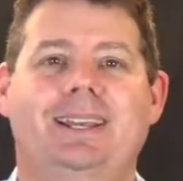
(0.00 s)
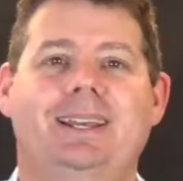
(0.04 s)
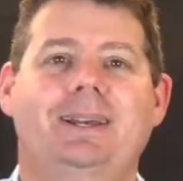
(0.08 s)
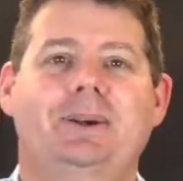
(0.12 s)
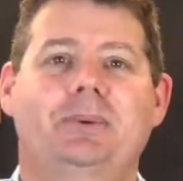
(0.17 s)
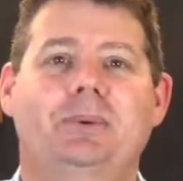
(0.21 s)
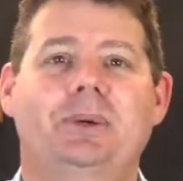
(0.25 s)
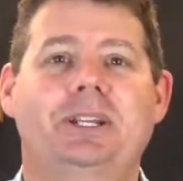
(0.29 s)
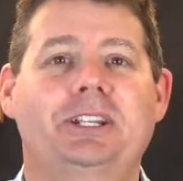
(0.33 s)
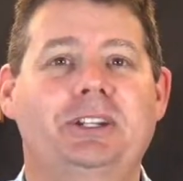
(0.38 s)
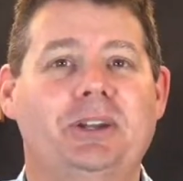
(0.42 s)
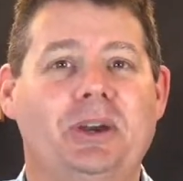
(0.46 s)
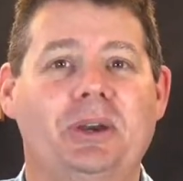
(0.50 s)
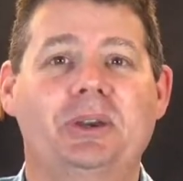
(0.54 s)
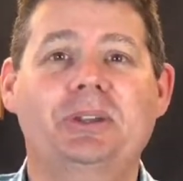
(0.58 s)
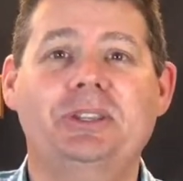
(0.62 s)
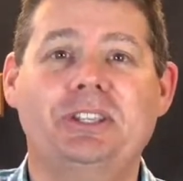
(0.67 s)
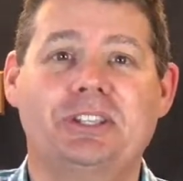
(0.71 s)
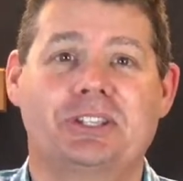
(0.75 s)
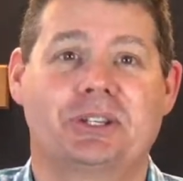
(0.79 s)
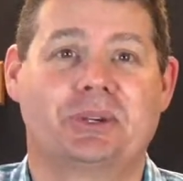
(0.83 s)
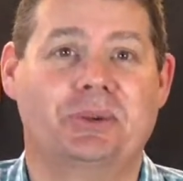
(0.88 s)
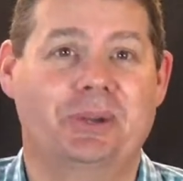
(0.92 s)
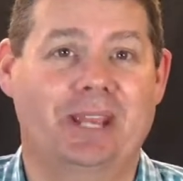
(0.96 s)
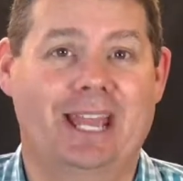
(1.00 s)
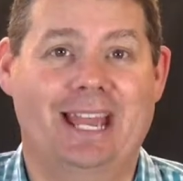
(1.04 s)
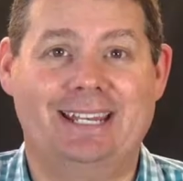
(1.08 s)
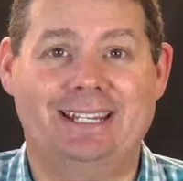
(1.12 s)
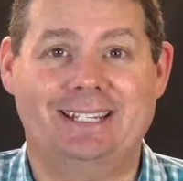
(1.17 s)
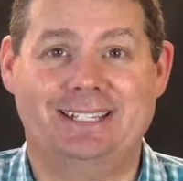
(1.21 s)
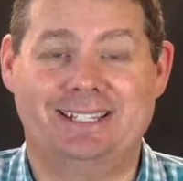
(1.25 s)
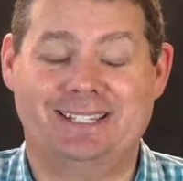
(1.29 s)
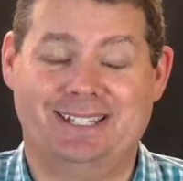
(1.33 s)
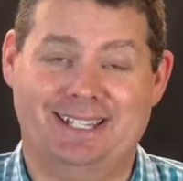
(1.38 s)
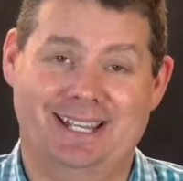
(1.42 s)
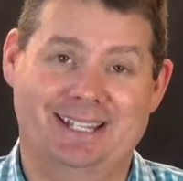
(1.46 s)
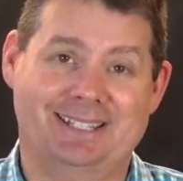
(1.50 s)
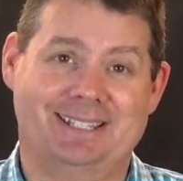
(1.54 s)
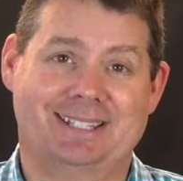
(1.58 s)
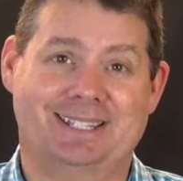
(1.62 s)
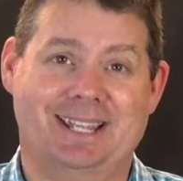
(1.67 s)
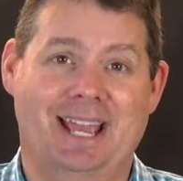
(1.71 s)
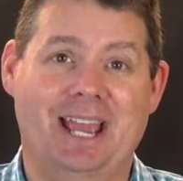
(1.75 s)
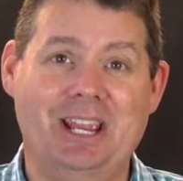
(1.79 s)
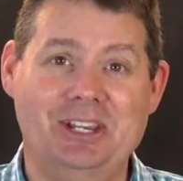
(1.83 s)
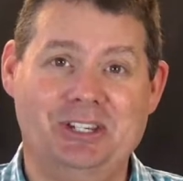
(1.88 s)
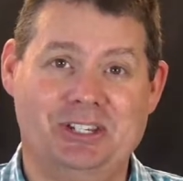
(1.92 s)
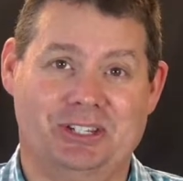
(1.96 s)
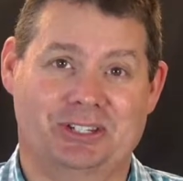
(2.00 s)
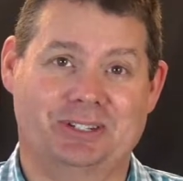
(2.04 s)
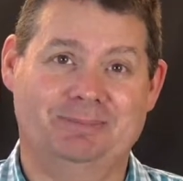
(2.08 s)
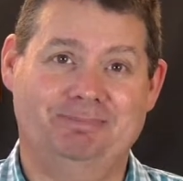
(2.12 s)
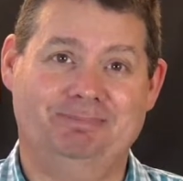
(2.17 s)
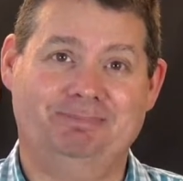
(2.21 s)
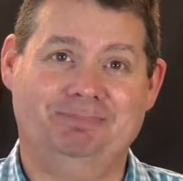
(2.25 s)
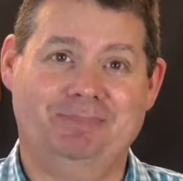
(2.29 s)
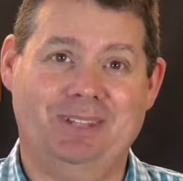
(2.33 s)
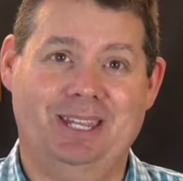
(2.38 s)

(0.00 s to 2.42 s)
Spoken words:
We know this created a sensation.